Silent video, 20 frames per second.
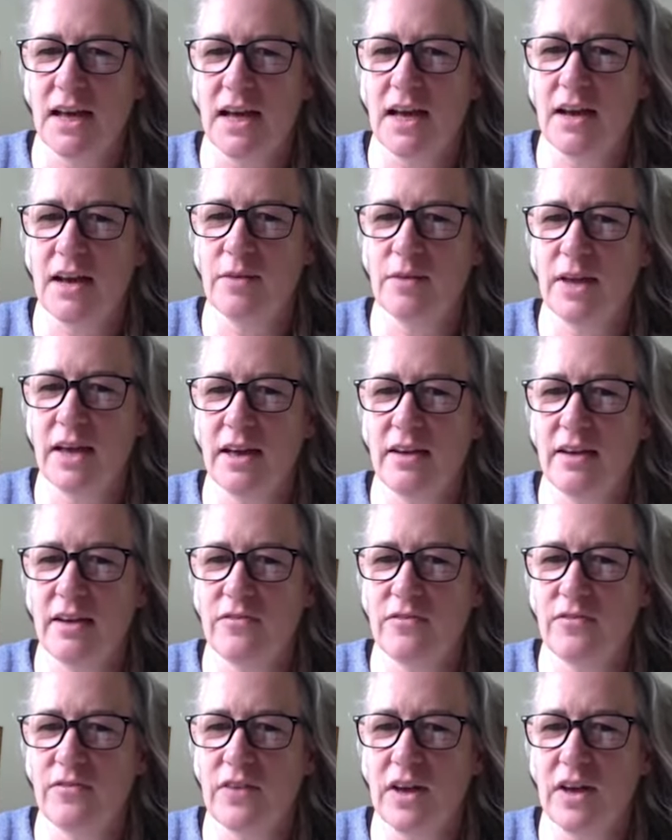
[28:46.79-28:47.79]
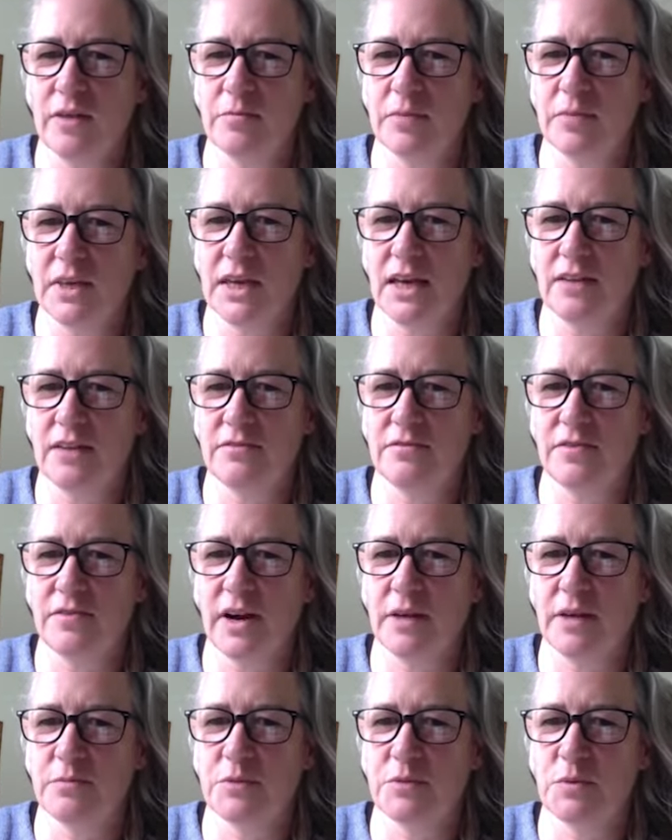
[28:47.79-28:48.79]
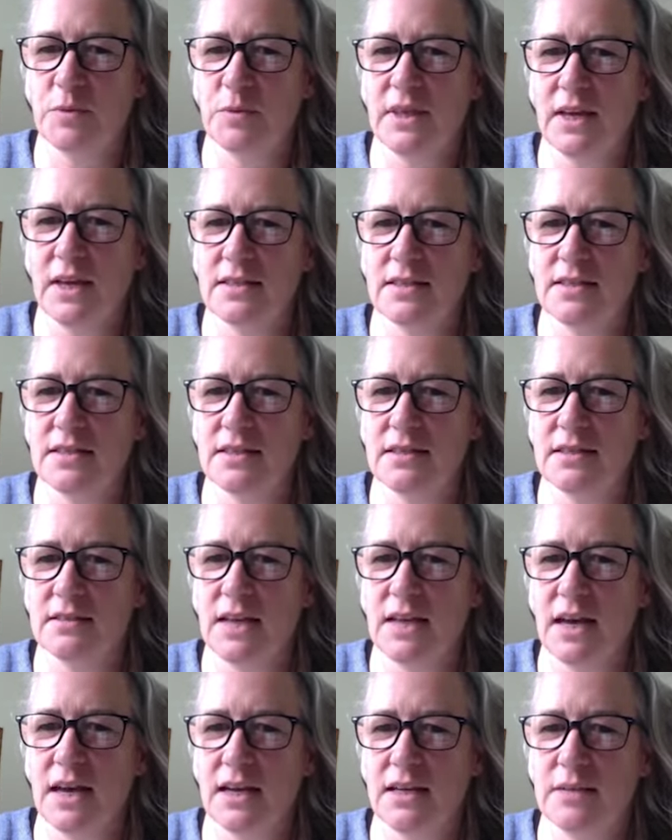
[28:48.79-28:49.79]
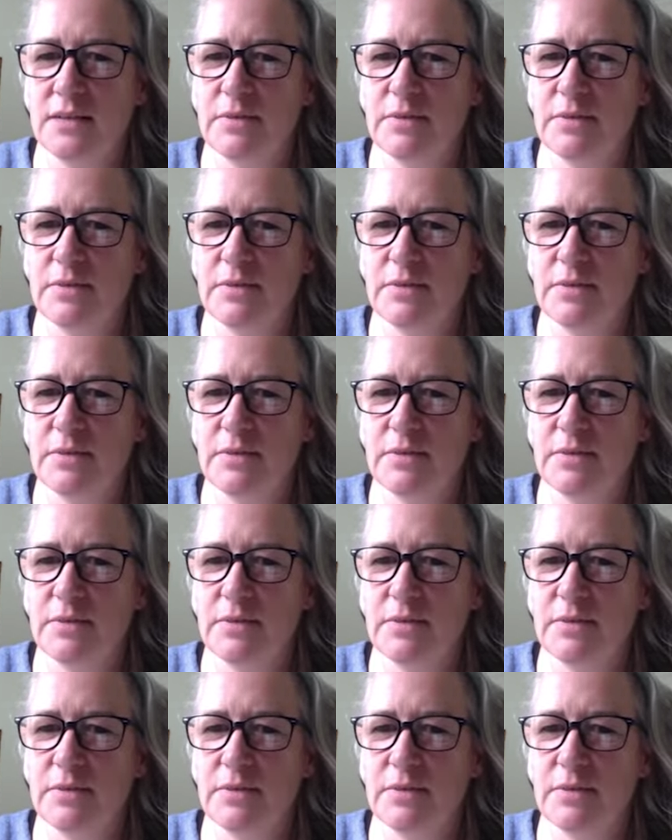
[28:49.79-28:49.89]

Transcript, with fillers: Uh, we have, um, can frames with unsealed honey be